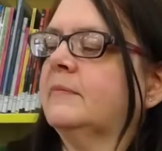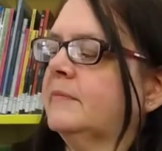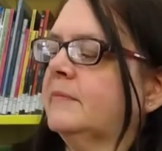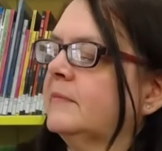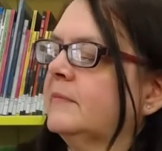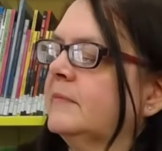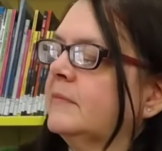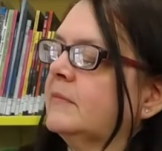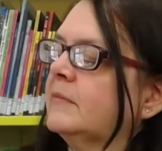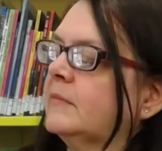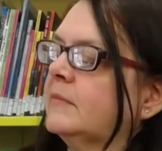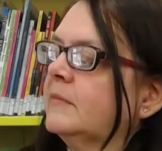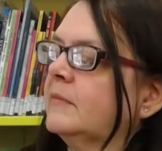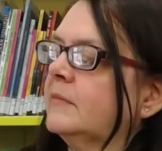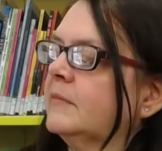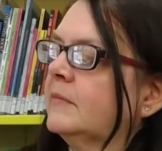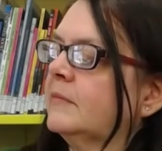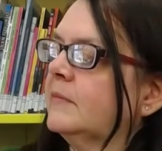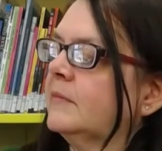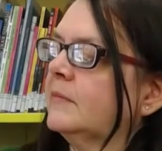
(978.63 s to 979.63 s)

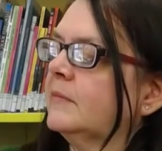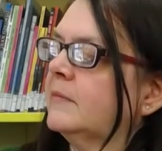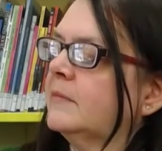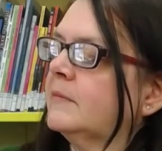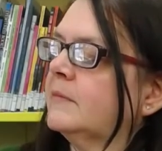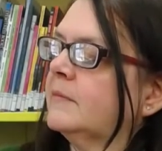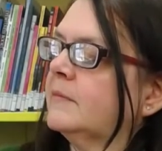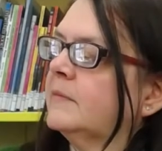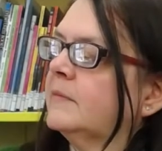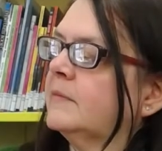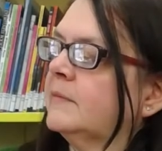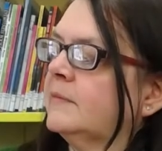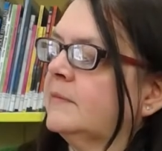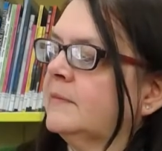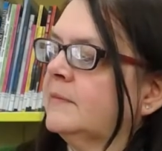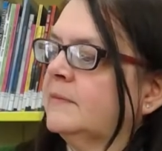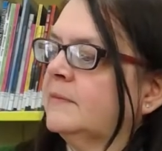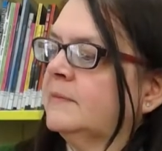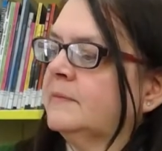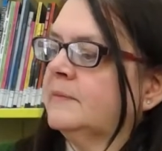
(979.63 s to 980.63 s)

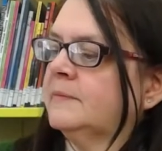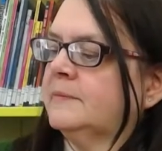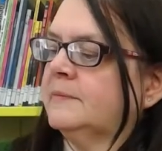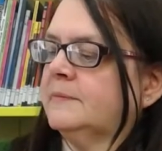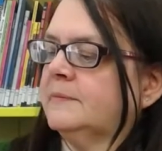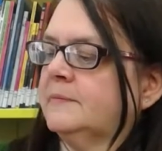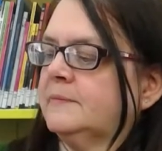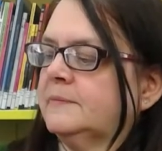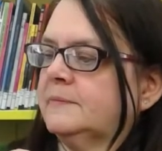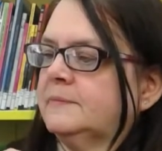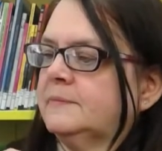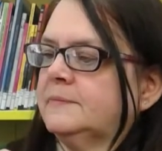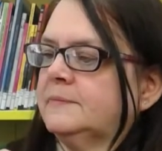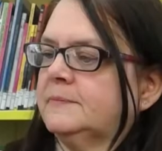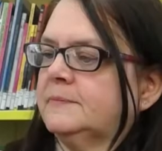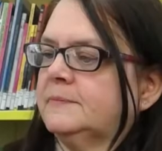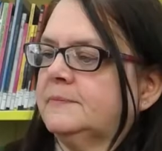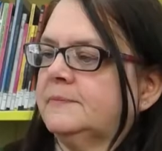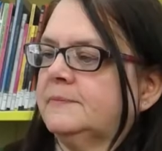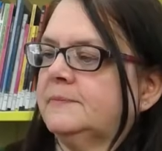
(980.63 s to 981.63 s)

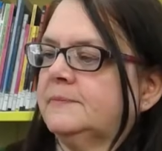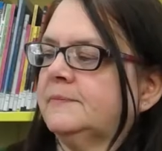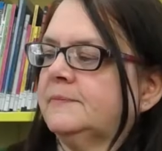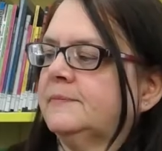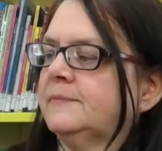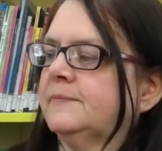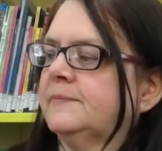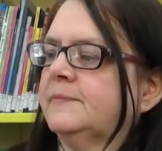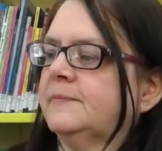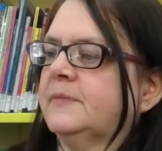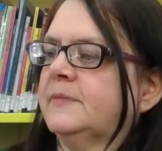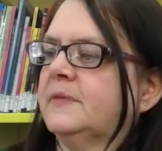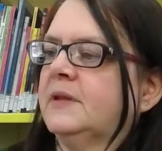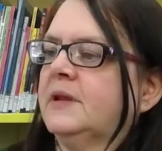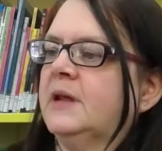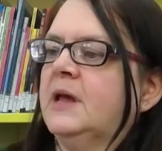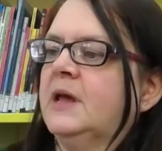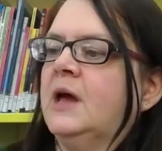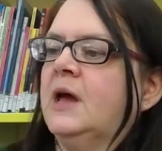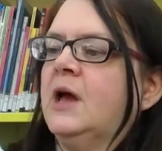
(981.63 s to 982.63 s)

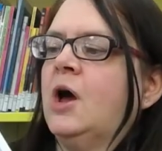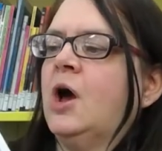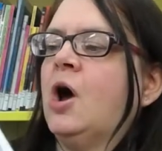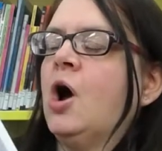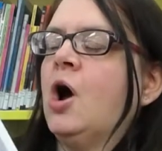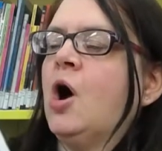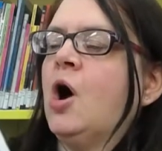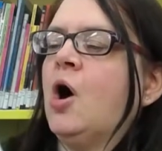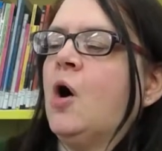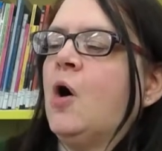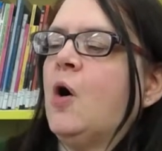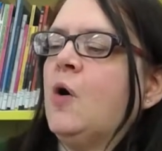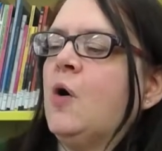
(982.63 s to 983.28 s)
Nobody speaks.